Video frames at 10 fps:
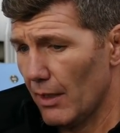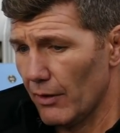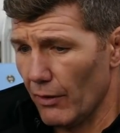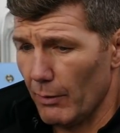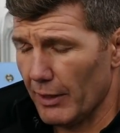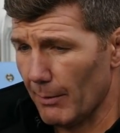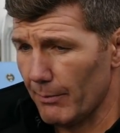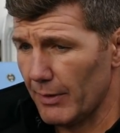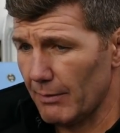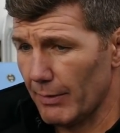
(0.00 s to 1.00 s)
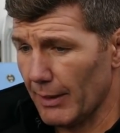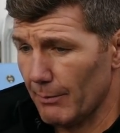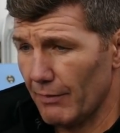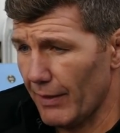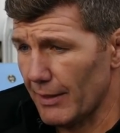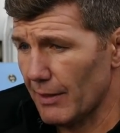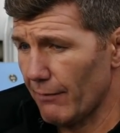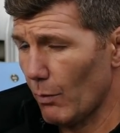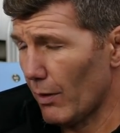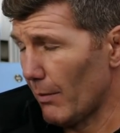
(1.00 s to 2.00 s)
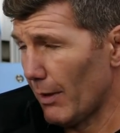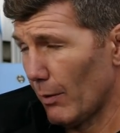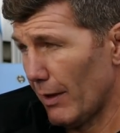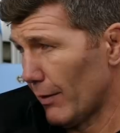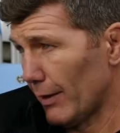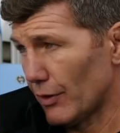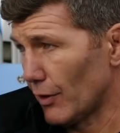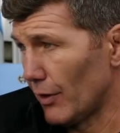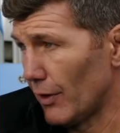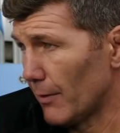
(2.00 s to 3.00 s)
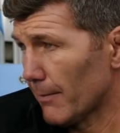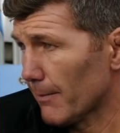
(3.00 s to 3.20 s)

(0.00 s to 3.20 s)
not that we become defensive and worry about what everyone else is going to do.